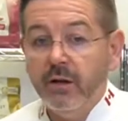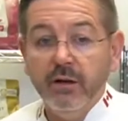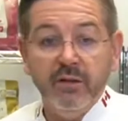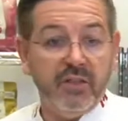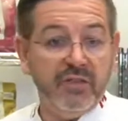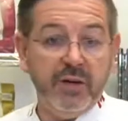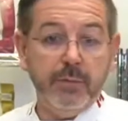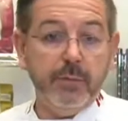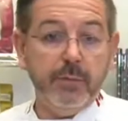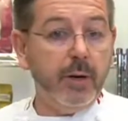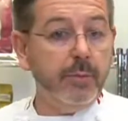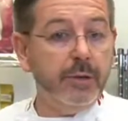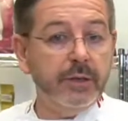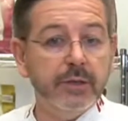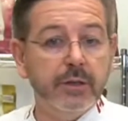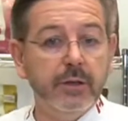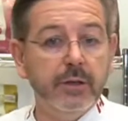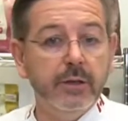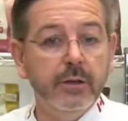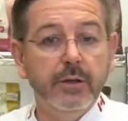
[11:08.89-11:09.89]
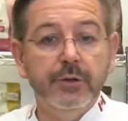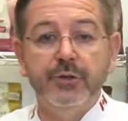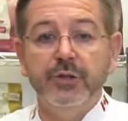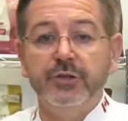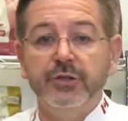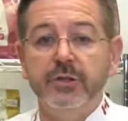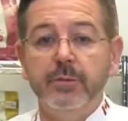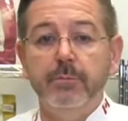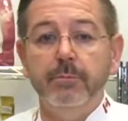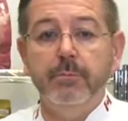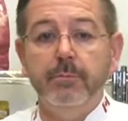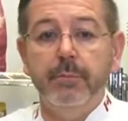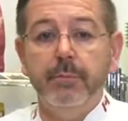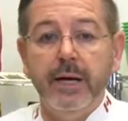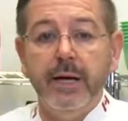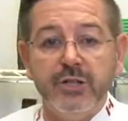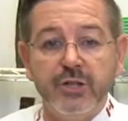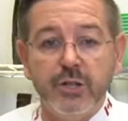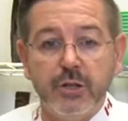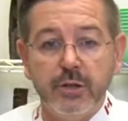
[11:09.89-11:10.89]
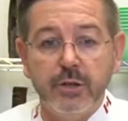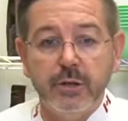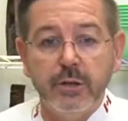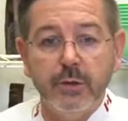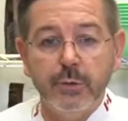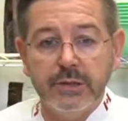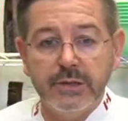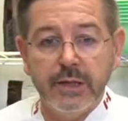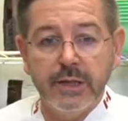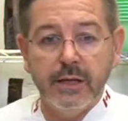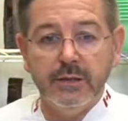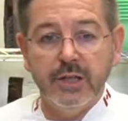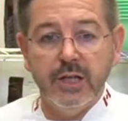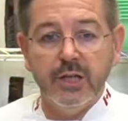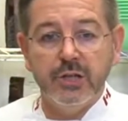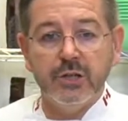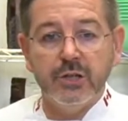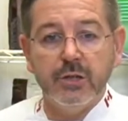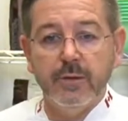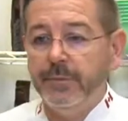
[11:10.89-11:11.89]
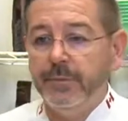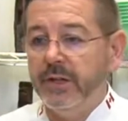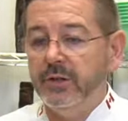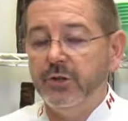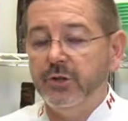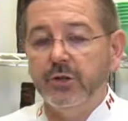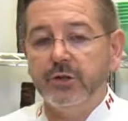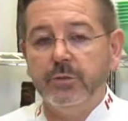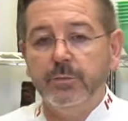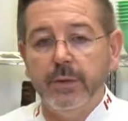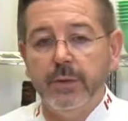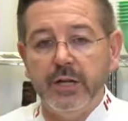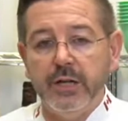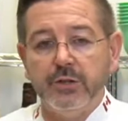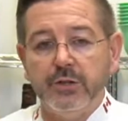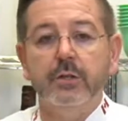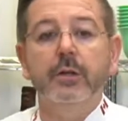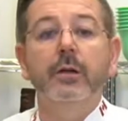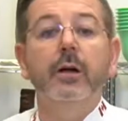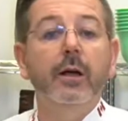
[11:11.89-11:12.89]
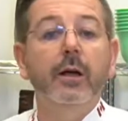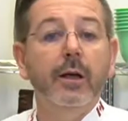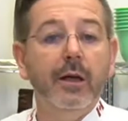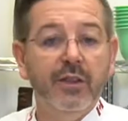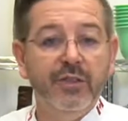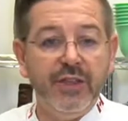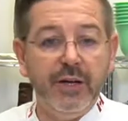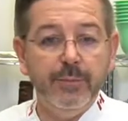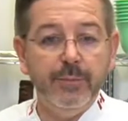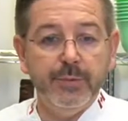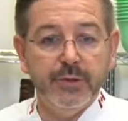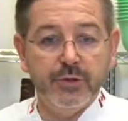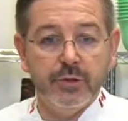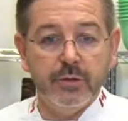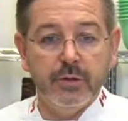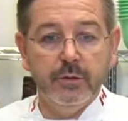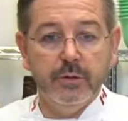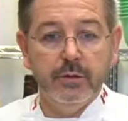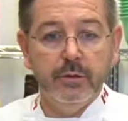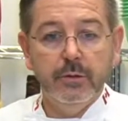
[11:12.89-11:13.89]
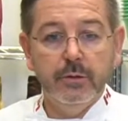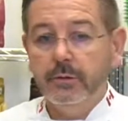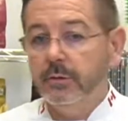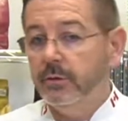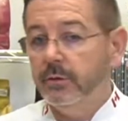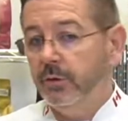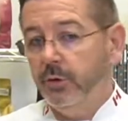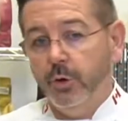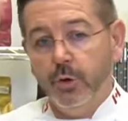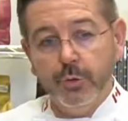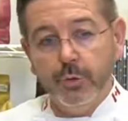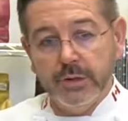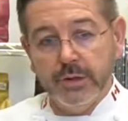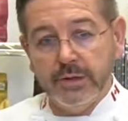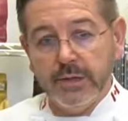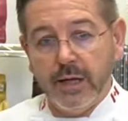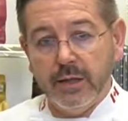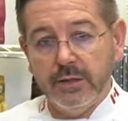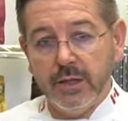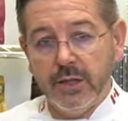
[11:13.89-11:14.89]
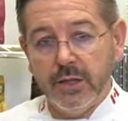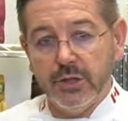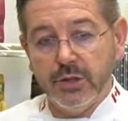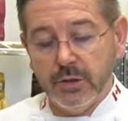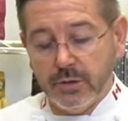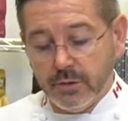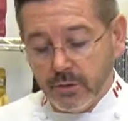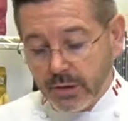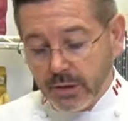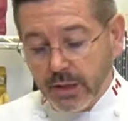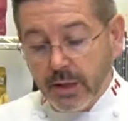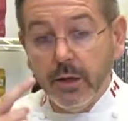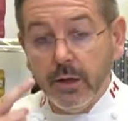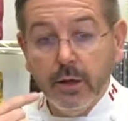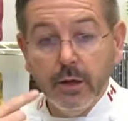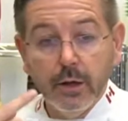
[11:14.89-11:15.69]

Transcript: The thermometer doesn't measure crystallization. It just measures temperature, no crystallization, okay?